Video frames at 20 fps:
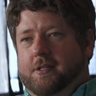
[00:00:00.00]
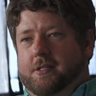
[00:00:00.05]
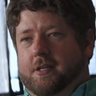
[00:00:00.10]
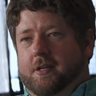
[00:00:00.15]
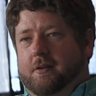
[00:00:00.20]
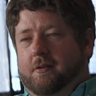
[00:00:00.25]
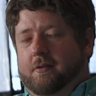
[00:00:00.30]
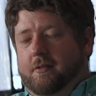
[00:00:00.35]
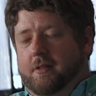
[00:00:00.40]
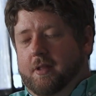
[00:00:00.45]

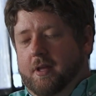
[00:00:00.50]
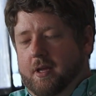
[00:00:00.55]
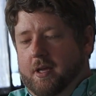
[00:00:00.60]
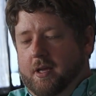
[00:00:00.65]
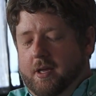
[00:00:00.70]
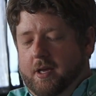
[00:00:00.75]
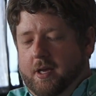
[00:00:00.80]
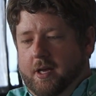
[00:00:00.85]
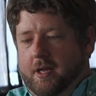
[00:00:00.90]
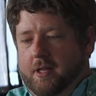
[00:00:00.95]
to
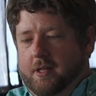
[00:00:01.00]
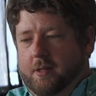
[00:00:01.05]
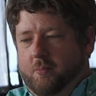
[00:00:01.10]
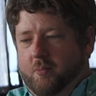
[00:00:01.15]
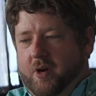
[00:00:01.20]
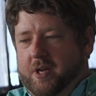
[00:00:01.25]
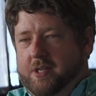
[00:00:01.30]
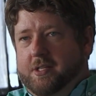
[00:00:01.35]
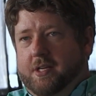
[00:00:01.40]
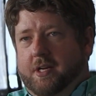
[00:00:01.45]
the
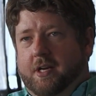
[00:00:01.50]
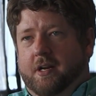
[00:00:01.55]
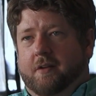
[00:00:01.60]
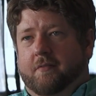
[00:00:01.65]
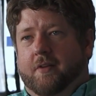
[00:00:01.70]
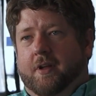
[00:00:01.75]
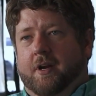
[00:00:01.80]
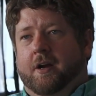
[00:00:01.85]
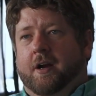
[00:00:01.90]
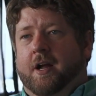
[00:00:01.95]
president
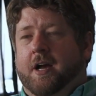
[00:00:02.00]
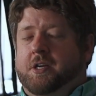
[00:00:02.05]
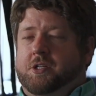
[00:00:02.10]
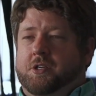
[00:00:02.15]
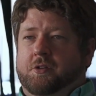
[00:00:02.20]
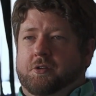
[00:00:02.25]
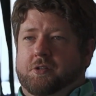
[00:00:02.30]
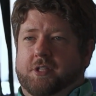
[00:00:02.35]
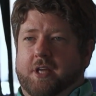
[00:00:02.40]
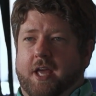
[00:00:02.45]
of
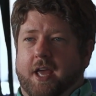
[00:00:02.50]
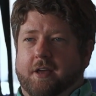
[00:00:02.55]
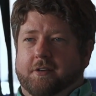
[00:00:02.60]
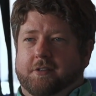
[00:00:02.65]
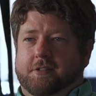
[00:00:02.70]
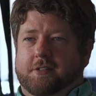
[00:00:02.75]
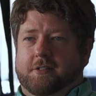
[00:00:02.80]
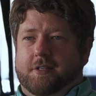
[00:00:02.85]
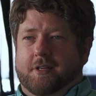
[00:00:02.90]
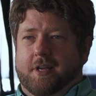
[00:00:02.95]
international
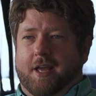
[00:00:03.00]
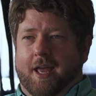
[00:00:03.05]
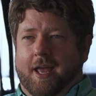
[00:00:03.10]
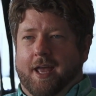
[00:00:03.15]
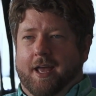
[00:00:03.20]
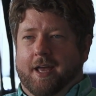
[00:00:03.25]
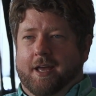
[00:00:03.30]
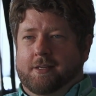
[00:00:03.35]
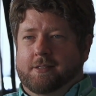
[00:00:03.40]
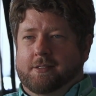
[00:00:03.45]
sales,
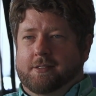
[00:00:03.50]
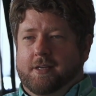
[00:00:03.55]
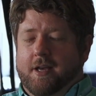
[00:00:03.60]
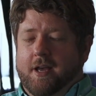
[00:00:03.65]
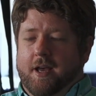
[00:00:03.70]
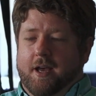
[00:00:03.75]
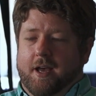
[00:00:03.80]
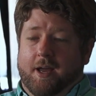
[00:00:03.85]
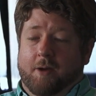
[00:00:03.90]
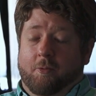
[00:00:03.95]
and
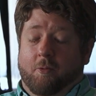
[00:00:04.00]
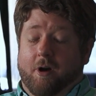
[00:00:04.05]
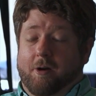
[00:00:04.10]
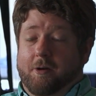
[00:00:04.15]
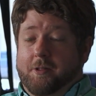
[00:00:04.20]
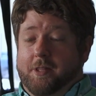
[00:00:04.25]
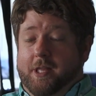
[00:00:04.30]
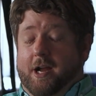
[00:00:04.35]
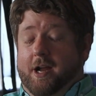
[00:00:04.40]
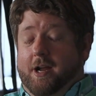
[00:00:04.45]

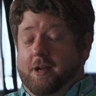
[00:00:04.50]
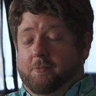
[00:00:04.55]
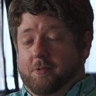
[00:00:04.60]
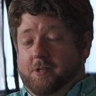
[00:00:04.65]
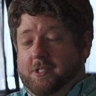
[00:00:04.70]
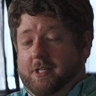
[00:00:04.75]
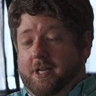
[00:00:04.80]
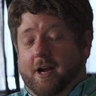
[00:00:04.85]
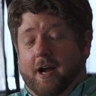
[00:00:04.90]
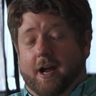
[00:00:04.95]
while I
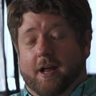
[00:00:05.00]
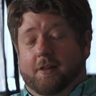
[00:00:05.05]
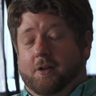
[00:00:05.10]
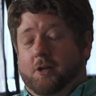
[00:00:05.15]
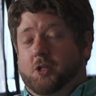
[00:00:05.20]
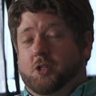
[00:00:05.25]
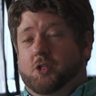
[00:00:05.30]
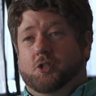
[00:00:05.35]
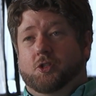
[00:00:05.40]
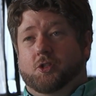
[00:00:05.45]
was there, I
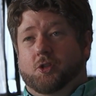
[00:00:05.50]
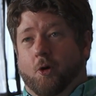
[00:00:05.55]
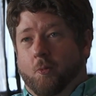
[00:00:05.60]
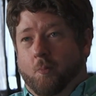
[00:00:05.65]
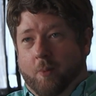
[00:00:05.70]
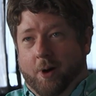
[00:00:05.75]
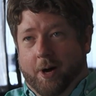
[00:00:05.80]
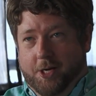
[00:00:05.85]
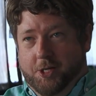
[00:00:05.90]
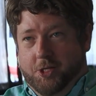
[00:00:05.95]
learned so
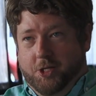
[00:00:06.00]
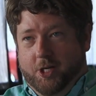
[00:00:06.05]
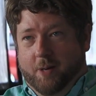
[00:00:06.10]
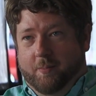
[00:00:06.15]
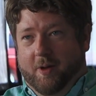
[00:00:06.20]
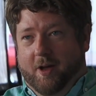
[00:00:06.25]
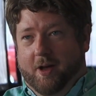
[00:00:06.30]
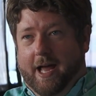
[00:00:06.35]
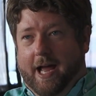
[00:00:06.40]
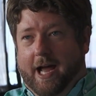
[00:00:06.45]
much
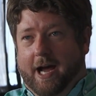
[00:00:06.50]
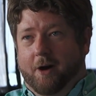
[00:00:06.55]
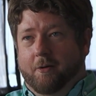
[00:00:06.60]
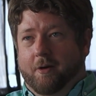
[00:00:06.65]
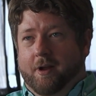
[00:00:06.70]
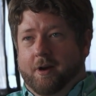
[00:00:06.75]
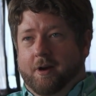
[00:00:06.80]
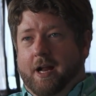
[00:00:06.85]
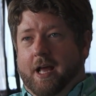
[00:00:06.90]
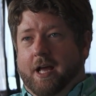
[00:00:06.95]
about
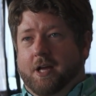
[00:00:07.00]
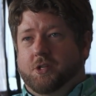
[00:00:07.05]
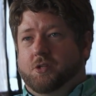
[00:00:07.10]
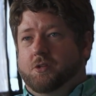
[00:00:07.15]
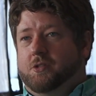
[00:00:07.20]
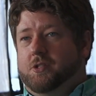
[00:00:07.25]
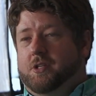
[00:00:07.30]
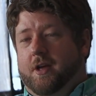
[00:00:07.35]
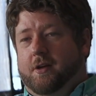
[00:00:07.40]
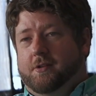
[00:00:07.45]
how
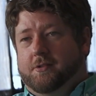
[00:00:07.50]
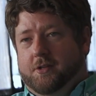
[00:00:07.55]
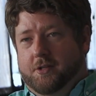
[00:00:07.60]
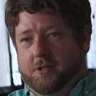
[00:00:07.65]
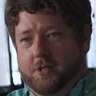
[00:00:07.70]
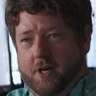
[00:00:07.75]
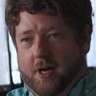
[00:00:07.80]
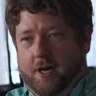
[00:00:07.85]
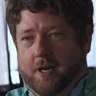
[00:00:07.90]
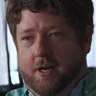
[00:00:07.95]
international sales are
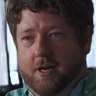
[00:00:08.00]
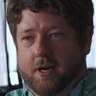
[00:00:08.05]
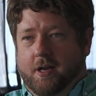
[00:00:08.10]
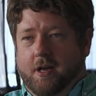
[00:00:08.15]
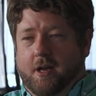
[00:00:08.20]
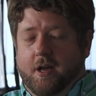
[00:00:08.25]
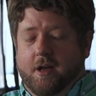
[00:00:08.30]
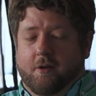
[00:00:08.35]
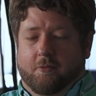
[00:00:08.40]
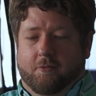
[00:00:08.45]
done,
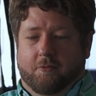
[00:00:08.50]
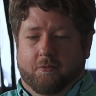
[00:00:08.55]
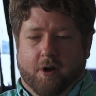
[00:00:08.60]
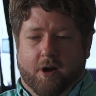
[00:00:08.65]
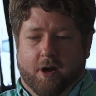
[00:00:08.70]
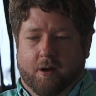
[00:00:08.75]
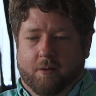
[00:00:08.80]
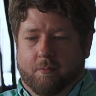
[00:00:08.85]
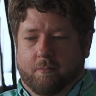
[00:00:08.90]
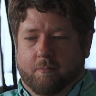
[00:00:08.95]

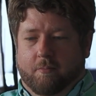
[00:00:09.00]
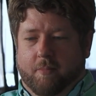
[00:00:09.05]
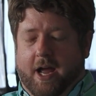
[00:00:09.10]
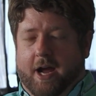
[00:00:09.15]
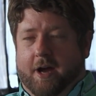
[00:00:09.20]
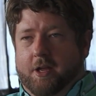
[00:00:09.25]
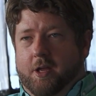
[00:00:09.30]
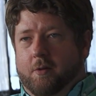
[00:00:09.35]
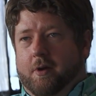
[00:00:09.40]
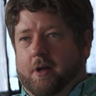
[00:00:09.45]
from
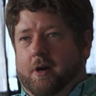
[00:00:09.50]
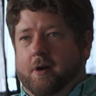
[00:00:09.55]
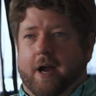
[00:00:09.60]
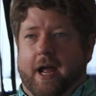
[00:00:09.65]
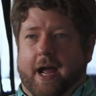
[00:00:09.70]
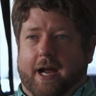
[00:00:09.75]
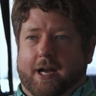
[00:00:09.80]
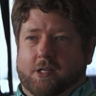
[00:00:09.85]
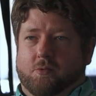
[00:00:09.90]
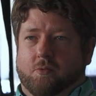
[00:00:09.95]
how you
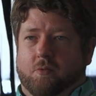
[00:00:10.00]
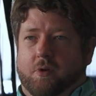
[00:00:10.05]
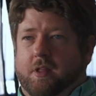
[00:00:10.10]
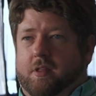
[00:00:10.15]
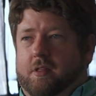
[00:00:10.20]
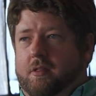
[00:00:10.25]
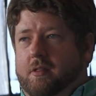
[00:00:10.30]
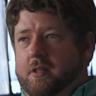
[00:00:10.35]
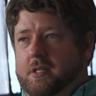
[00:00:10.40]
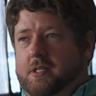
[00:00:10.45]
interact
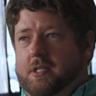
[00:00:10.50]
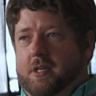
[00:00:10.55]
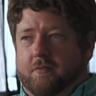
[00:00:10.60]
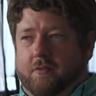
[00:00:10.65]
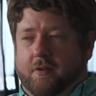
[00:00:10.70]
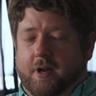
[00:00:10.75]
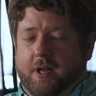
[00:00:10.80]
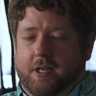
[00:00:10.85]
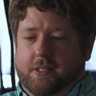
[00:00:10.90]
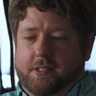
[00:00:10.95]
with the
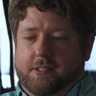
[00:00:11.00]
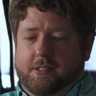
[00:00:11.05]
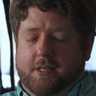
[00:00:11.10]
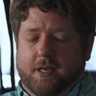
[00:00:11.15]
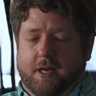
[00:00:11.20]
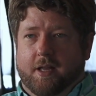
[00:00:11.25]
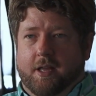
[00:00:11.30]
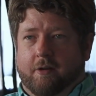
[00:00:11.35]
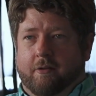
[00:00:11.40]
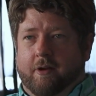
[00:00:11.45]
different
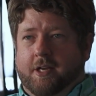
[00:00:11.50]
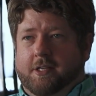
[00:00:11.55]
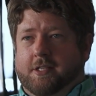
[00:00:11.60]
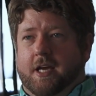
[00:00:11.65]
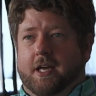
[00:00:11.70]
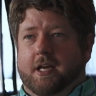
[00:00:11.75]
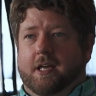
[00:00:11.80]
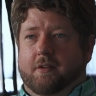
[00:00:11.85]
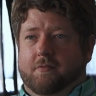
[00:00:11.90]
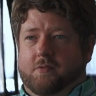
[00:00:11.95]

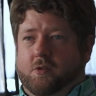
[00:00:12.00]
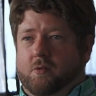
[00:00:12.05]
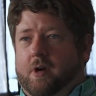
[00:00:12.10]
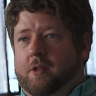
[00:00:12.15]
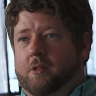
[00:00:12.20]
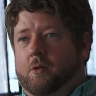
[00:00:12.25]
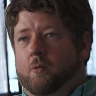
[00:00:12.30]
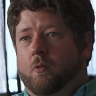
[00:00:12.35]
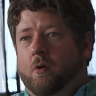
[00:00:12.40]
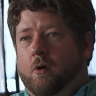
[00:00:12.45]
executives
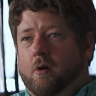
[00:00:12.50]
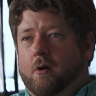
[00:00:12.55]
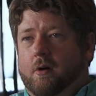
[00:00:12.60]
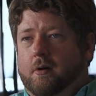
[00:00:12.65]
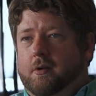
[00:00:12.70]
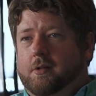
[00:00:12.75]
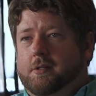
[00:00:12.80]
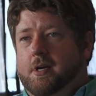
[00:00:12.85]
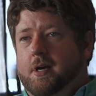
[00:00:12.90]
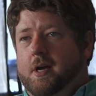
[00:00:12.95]
around the
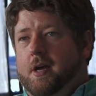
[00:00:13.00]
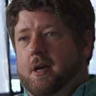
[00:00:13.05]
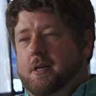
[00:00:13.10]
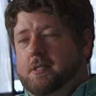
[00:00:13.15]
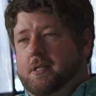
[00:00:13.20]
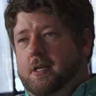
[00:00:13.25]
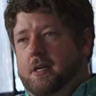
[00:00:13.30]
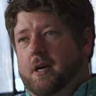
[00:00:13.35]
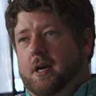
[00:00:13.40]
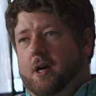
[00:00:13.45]
world
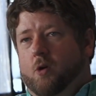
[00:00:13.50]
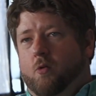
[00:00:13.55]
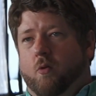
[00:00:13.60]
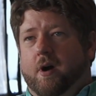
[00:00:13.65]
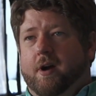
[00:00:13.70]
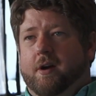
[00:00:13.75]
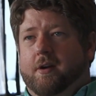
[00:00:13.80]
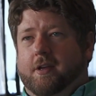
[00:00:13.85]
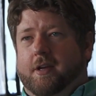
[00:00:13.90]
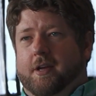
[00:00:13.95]
to
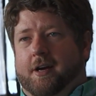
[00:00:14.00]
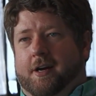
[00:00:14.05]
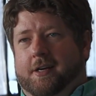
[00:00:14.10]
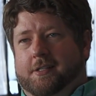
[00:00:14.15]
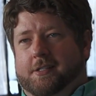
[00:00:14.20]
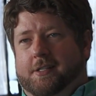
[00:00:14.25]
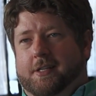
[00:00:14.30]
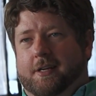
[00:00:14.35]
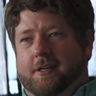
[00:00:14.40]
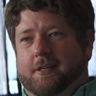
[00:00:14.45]
acquire the
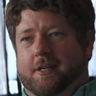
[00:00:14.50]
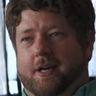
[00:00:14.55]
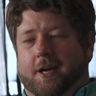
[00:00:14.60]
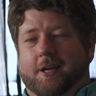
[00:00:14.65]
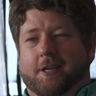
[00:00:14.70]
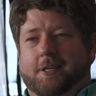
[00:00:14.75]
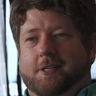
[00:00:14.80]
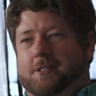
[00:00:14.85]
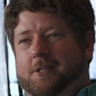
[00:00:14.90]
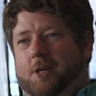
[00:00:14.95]
content, how
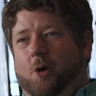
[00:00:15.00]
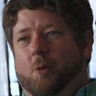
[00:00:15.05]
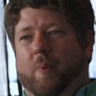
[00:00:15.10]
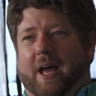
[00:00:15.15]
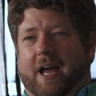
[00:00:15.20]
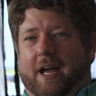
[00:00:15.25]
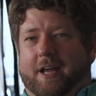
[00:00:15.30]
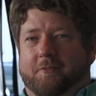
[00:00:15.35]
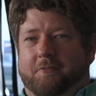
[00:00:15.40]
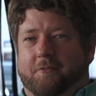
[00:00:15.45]
you just go
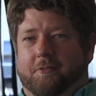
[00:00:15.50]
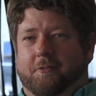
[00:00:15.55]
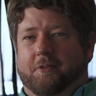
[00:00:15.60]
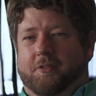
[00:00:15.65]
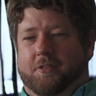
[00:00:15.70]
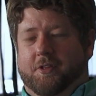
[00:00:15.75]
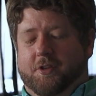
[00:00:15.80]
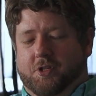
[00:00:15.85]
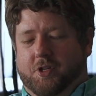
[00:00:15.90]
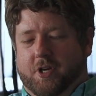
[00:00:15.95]
back and
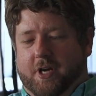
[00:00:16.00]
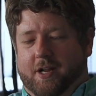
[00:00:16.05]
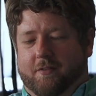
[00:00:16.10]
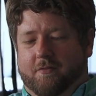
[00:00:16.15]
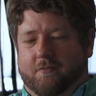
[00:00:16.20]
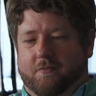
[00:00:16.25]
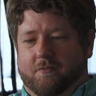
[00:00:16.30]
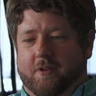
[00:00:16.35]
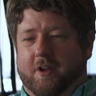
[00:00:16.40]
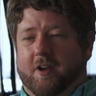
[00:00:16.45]
forth to try to
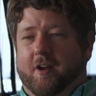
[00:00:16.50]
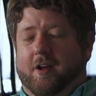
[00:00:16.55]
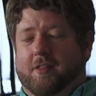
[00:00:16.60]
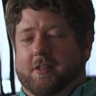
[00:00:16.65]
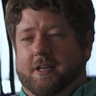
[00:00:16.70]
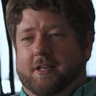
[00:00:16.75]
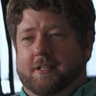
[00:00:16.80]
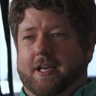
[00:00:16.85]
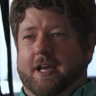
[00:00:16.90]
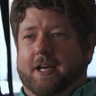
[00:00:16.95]
figure out
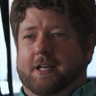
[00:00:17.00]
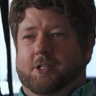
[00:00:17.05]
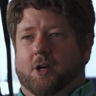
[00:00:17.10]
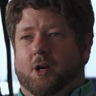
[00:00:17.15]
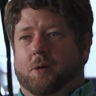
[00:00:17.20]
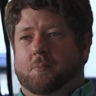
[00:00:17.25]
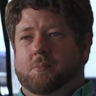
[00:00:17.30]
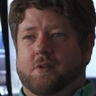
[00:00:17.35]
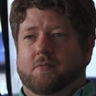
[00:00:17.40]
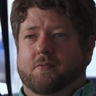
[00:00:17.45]
the exact
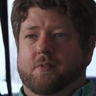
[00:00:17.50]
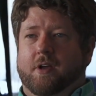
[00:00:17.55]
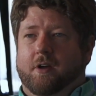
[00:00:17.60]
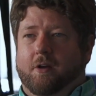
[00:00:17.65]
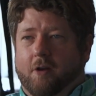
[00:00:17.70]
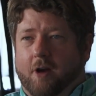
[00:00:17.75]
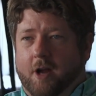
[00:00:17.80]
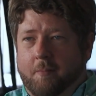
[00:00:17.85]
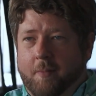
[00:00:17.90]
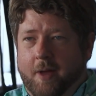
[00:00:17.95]
terms of the
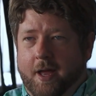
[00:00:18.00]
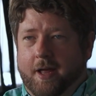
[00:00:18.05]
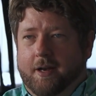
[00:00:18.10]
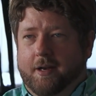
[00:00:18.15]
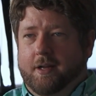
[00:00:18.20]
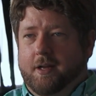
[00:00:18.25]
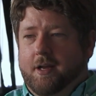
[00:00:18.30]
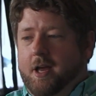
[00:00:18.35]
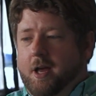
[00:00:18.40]
agreement,